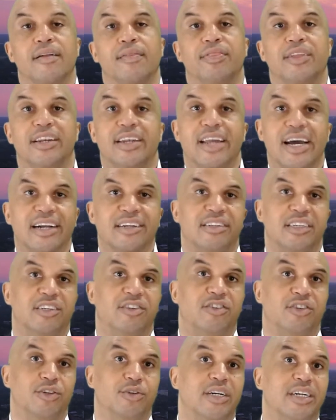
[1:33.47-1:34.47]
The next
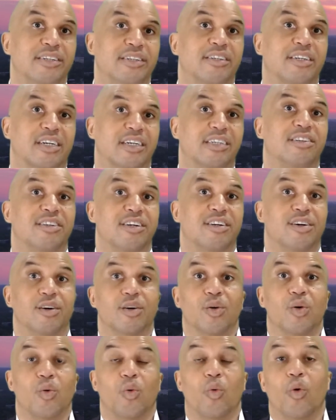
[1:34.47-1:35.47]
issue is to consider
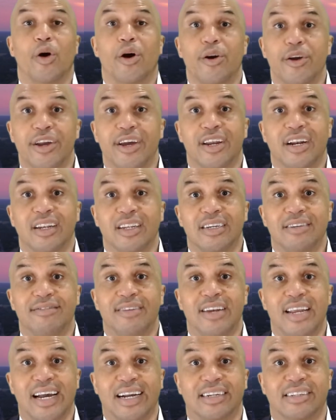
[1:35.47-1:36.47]
where are you going to live
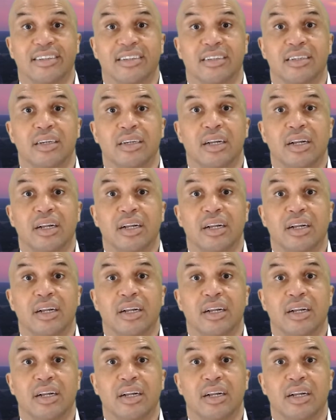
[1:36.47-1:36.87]
next.